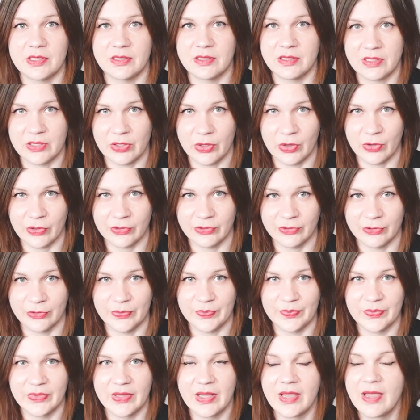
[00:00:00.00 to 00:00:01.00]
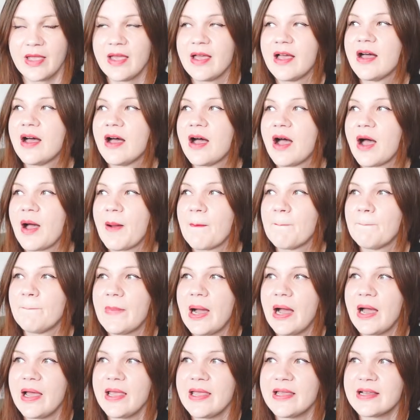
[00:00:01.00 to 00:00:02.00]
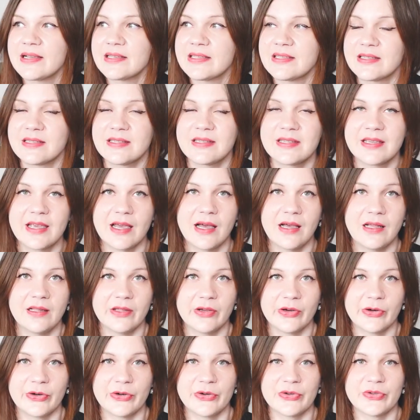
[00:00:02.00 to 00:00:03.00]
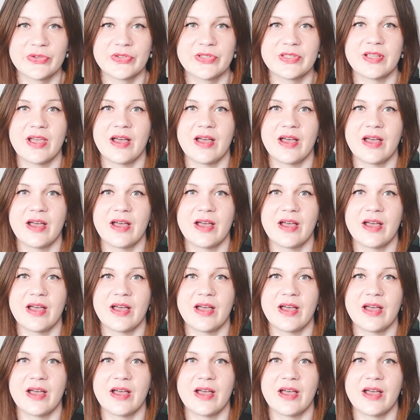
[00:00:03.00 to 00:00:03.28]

and so on. My accent colors